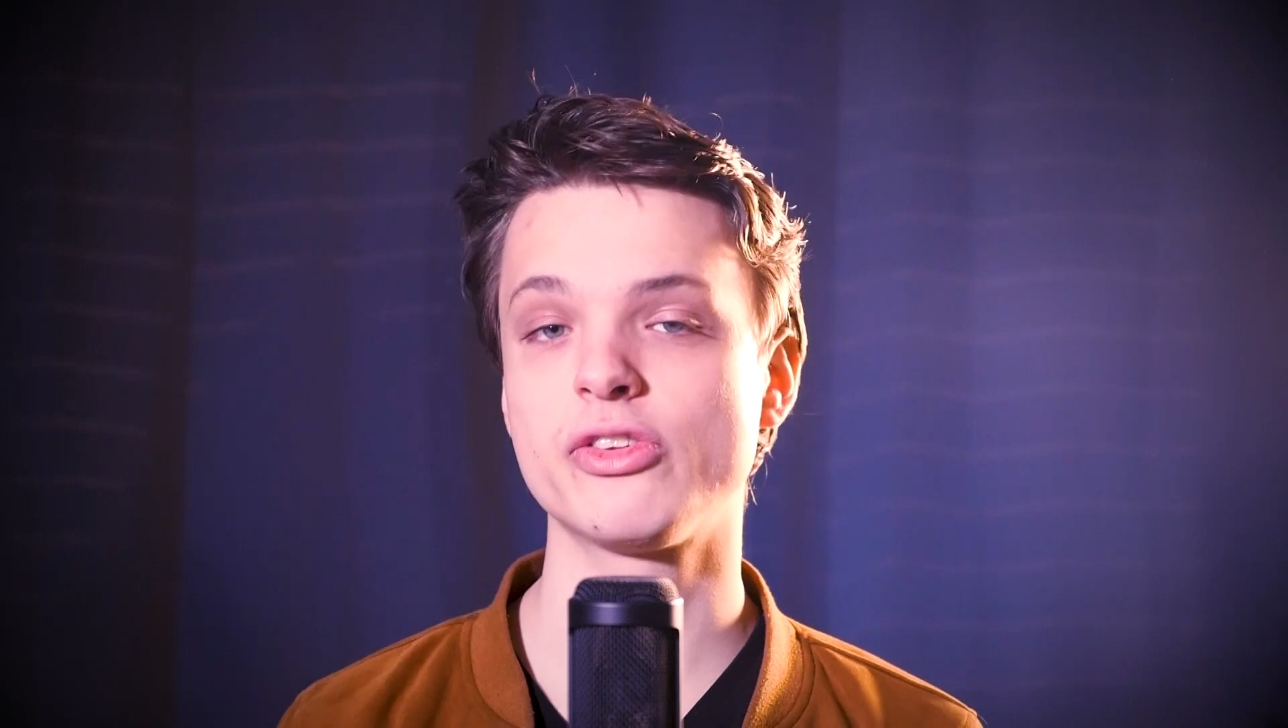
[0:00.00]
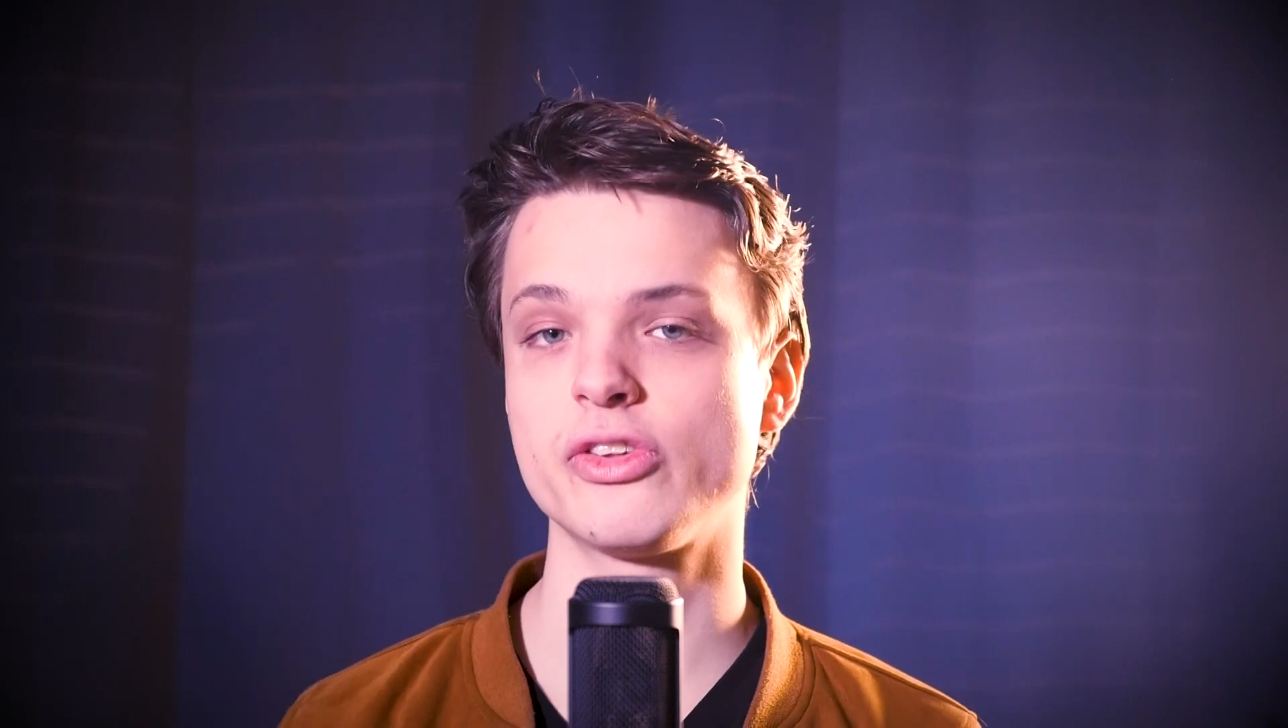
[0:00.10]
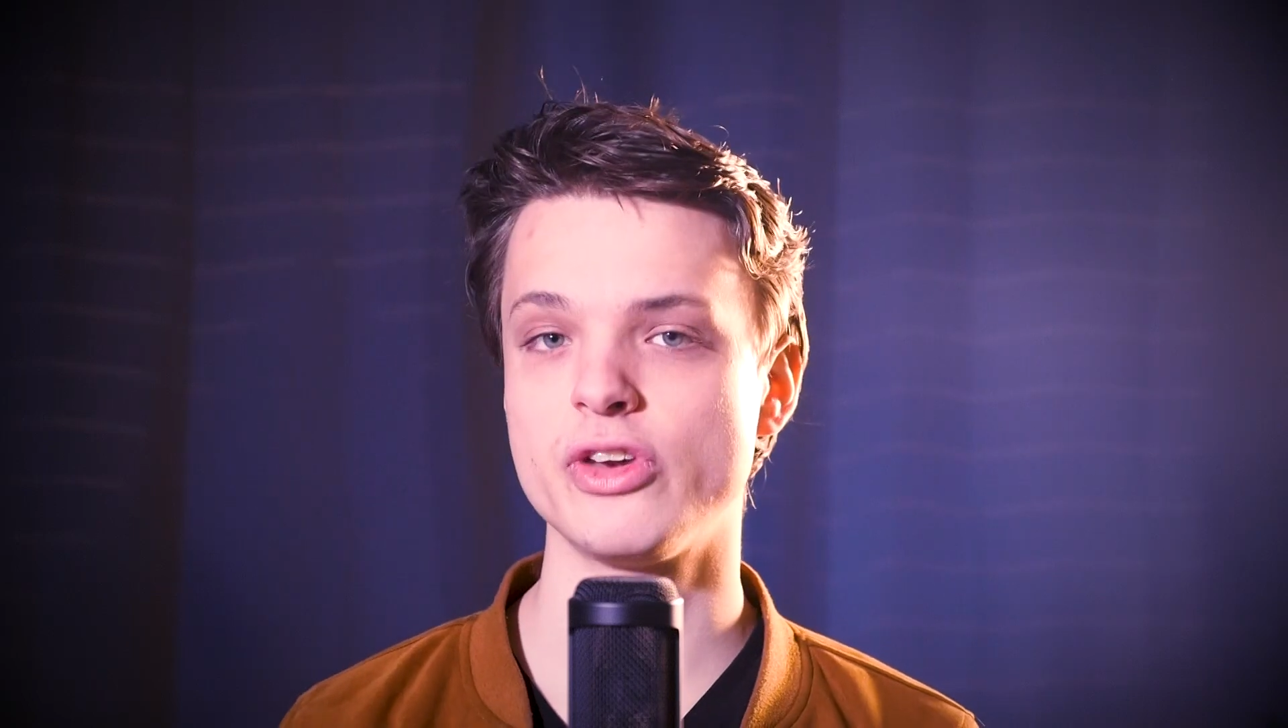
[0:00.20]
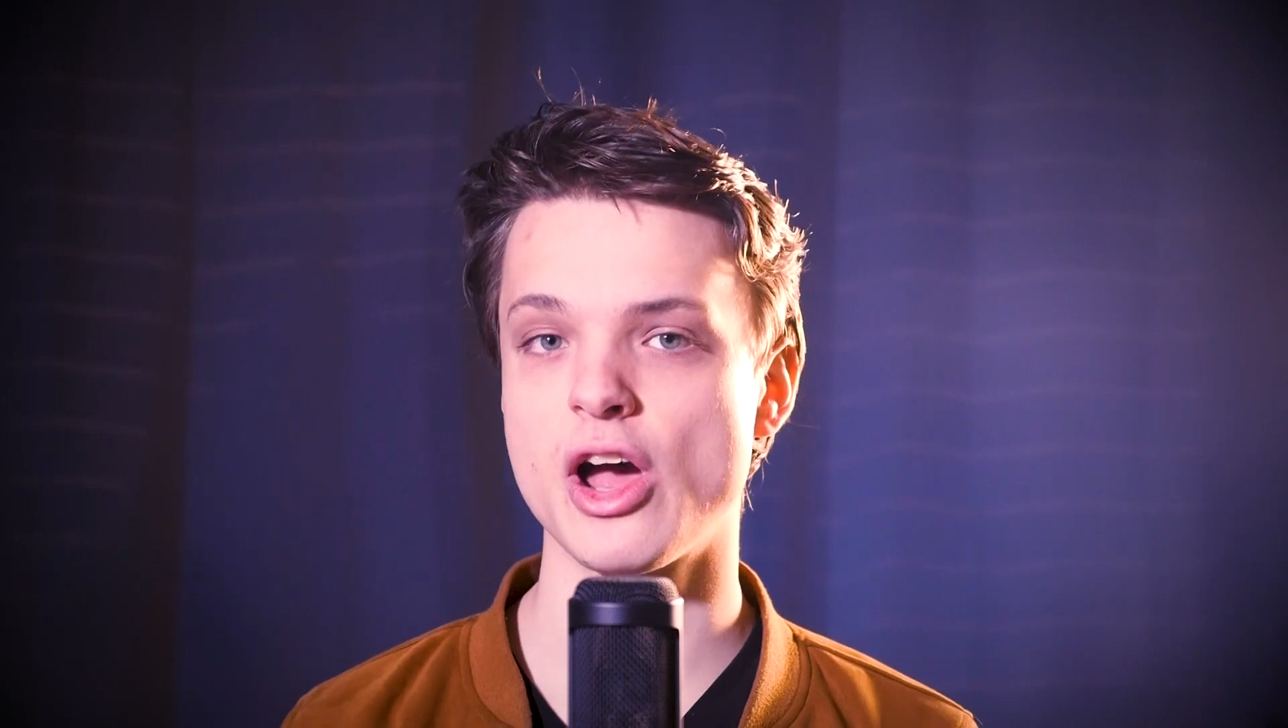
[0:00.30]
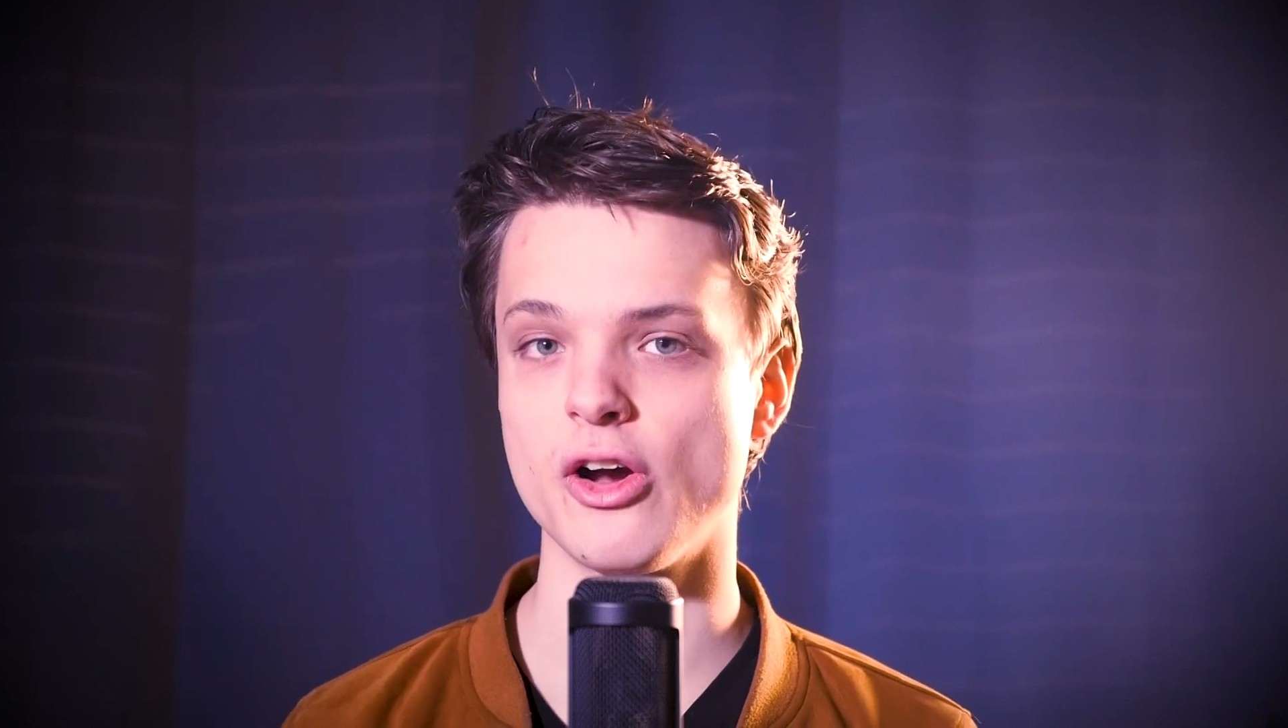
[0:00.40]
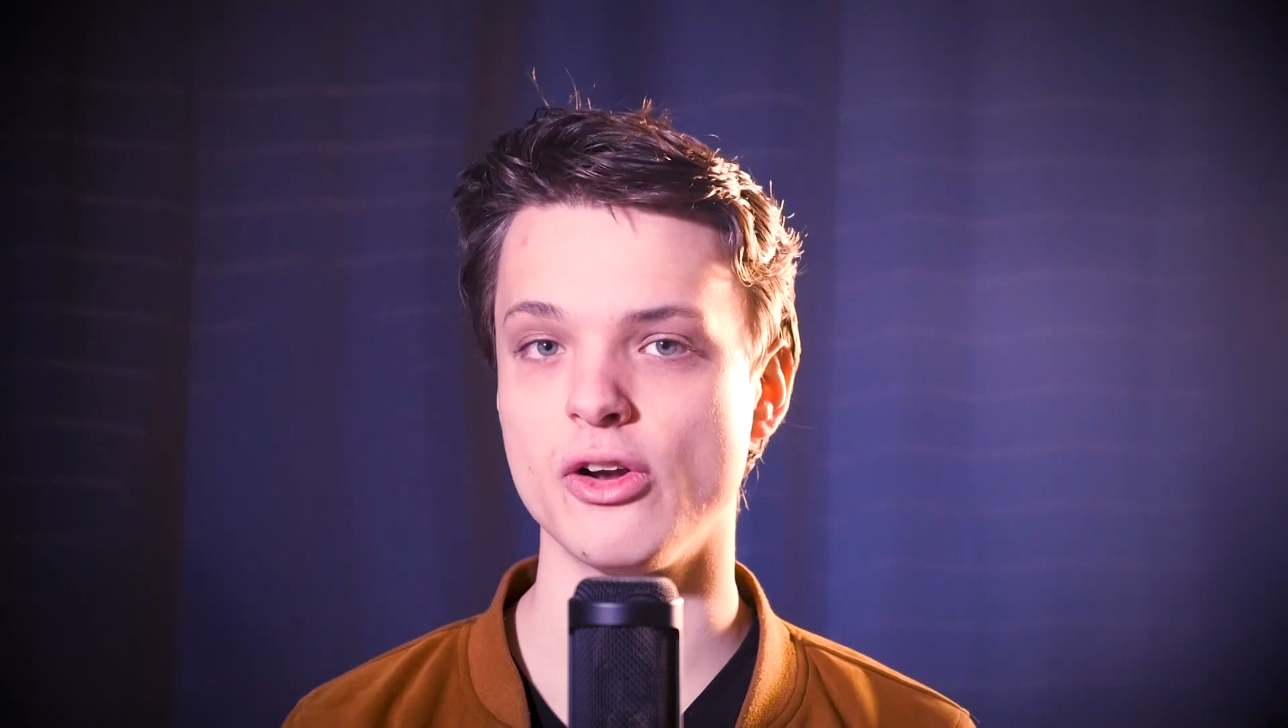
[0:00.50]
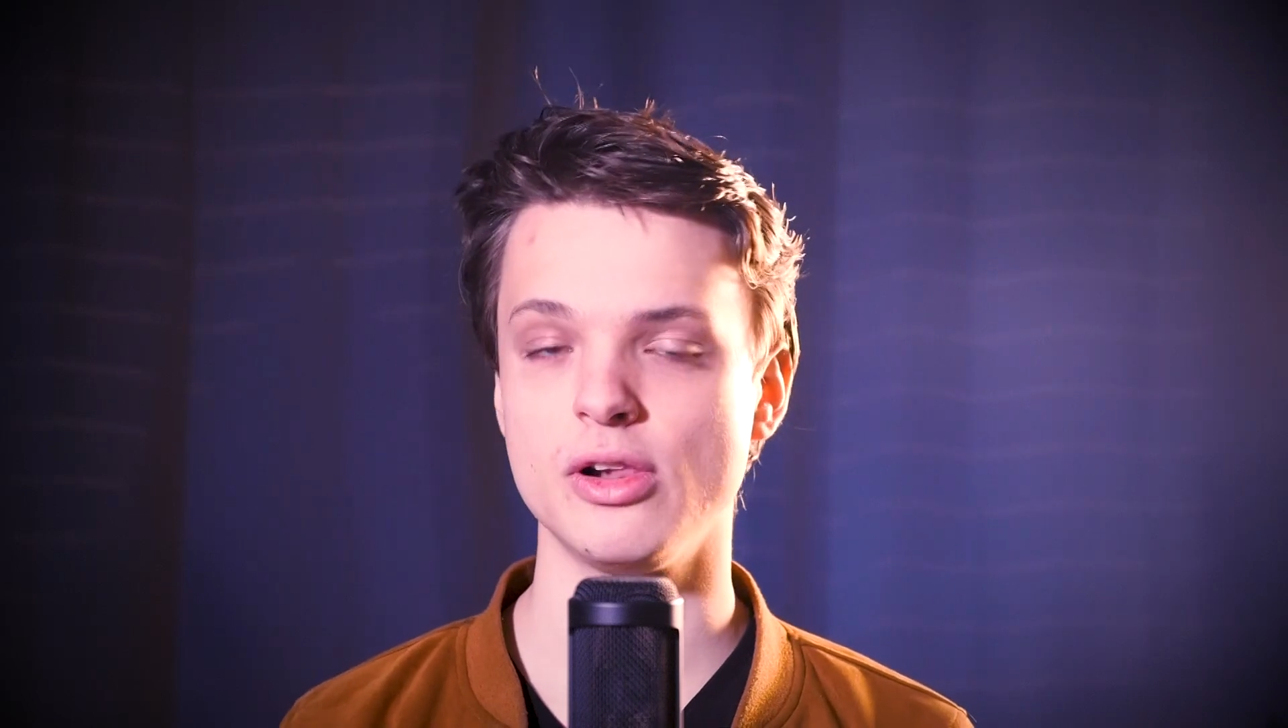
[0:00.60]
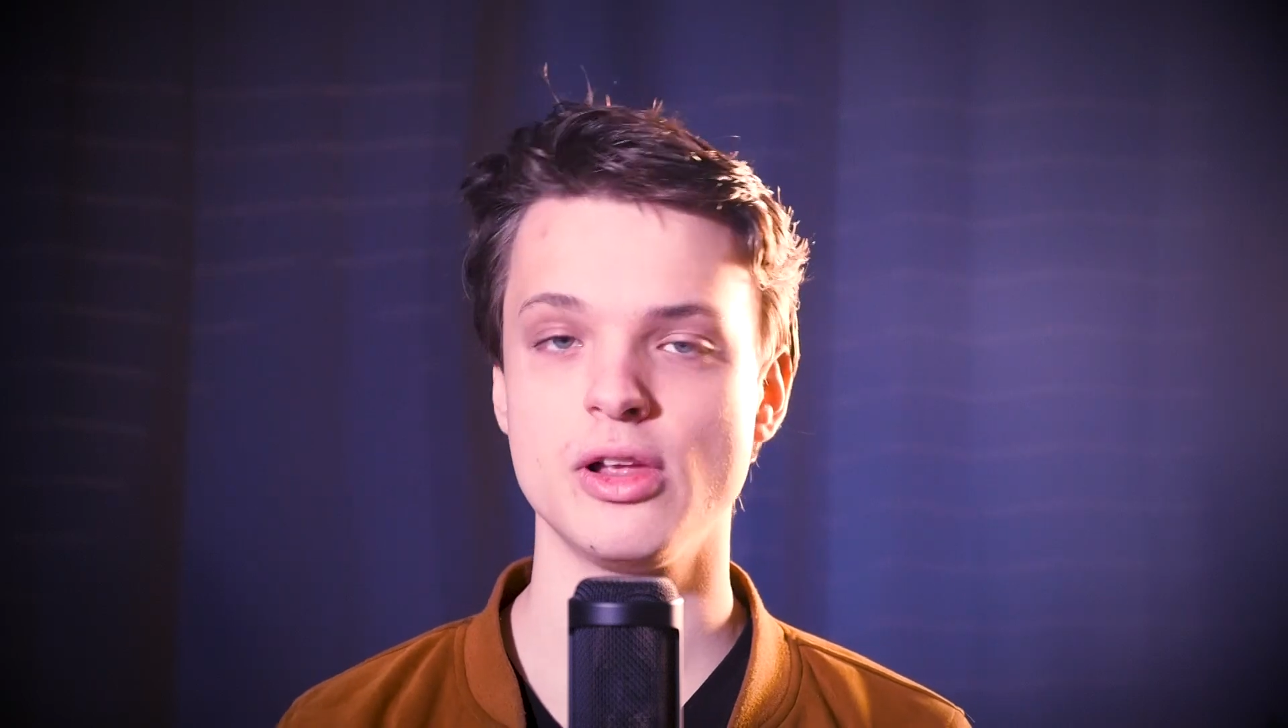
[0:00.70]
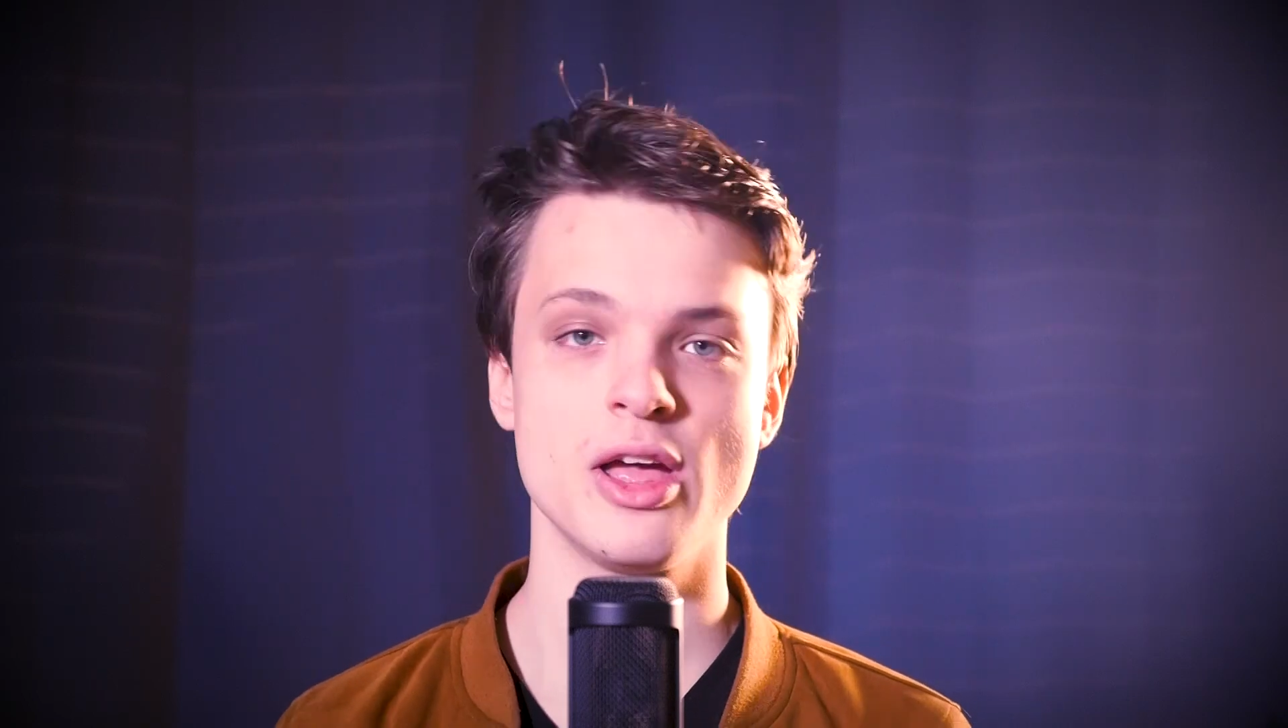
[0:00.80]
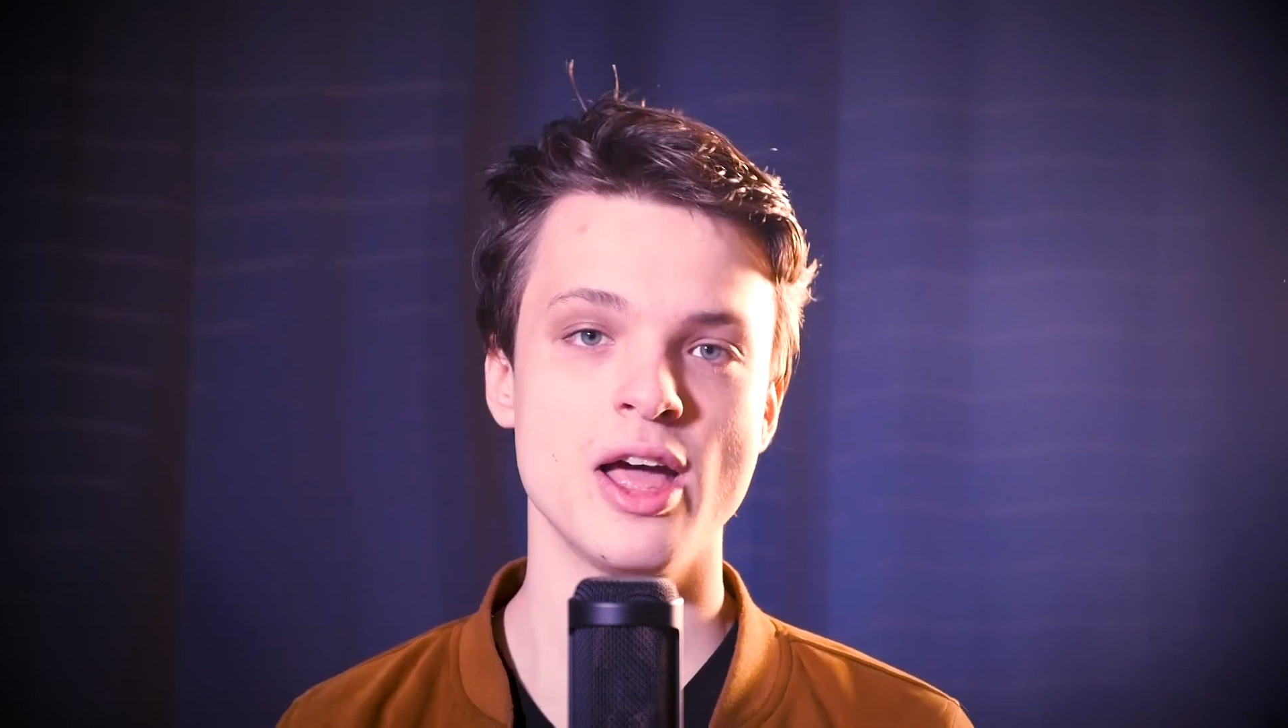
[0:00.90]

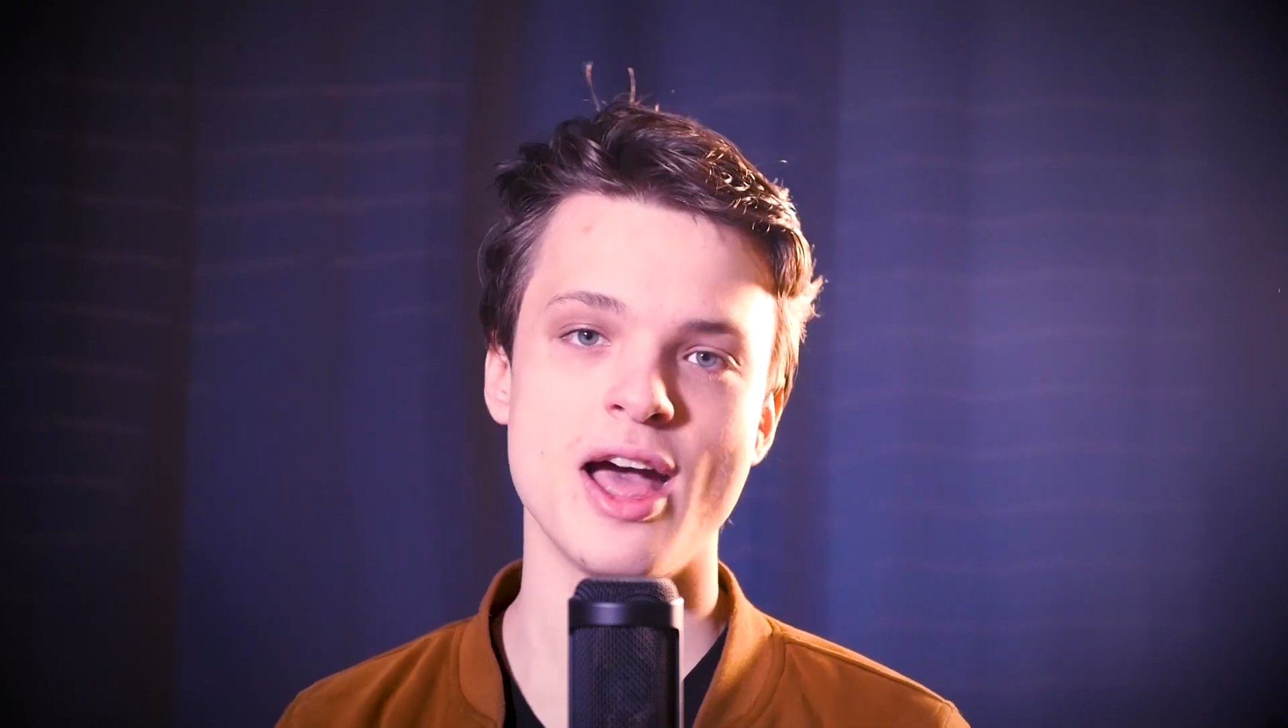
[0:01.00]
snarl.